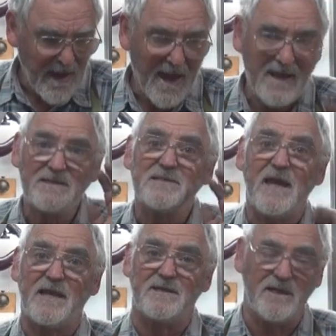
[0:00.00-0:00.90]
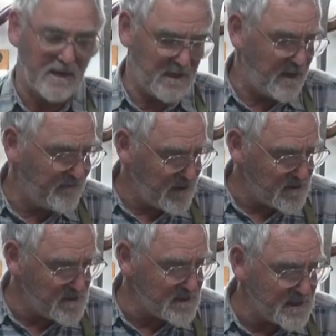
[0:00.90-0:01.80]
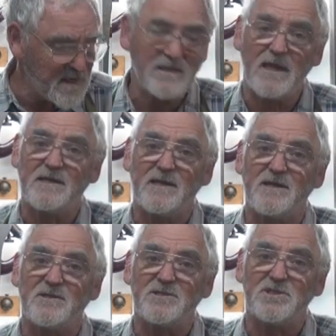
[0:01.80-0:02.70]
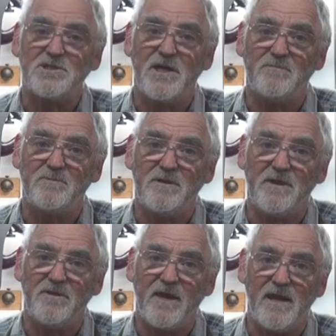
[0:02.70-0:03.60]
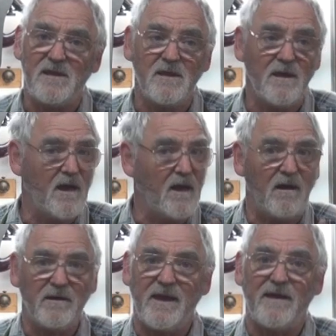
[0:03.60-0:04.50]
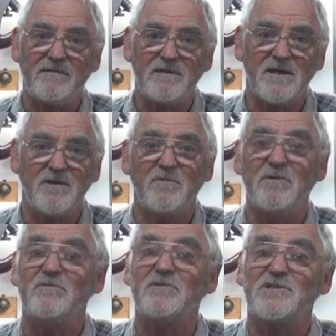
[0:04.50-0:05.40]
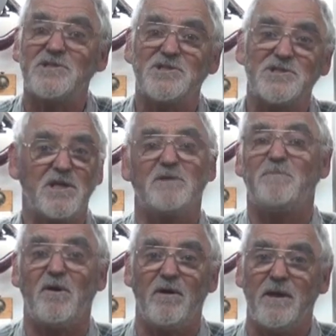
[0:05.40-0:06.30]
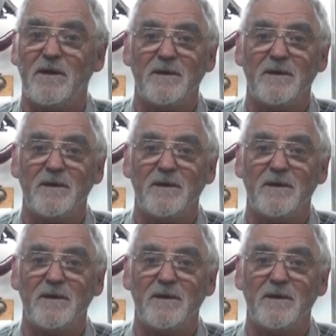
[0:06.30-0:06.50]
And technique. If you use that technique I just shared with you then, I guarantee whether it's a 6x4